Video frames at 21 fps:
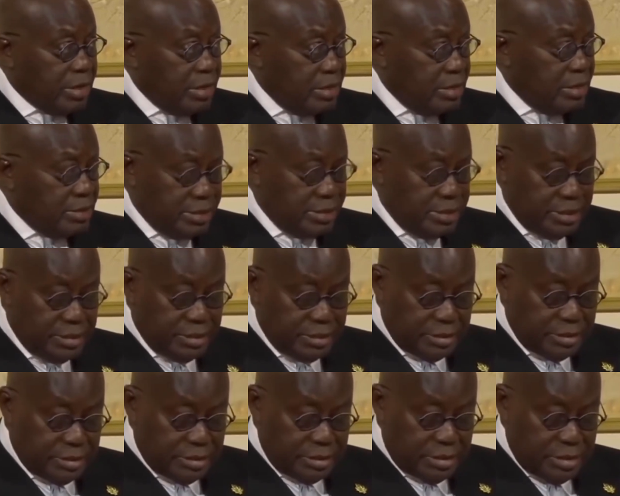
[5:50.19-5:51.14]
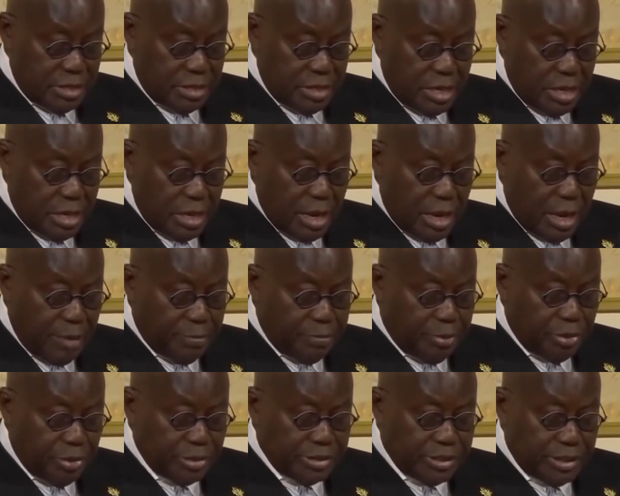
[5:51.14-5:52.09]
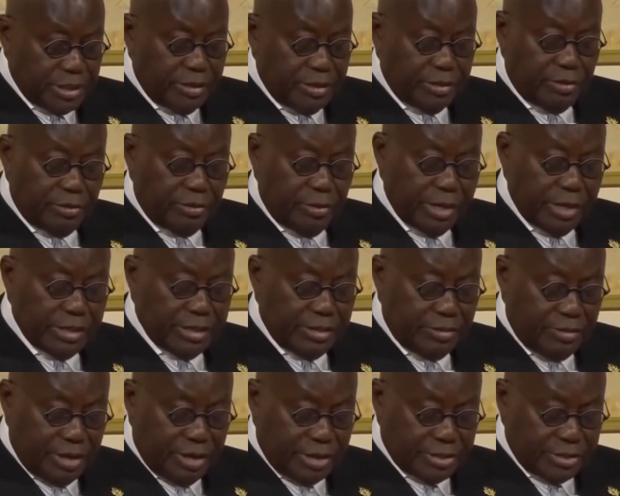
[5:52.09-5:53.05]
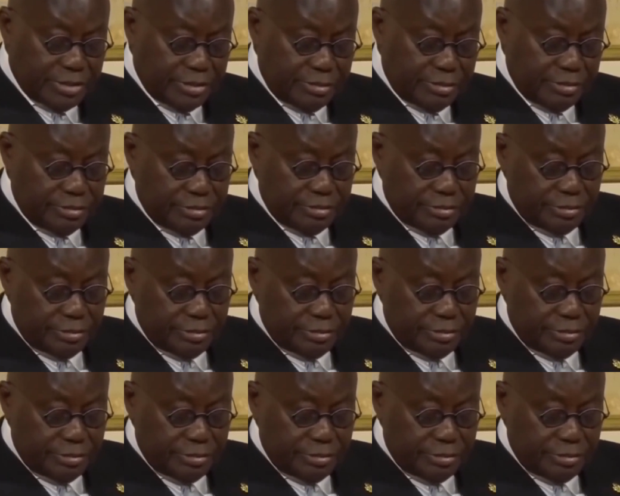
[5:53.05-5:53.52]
indices are pointing in the right direction,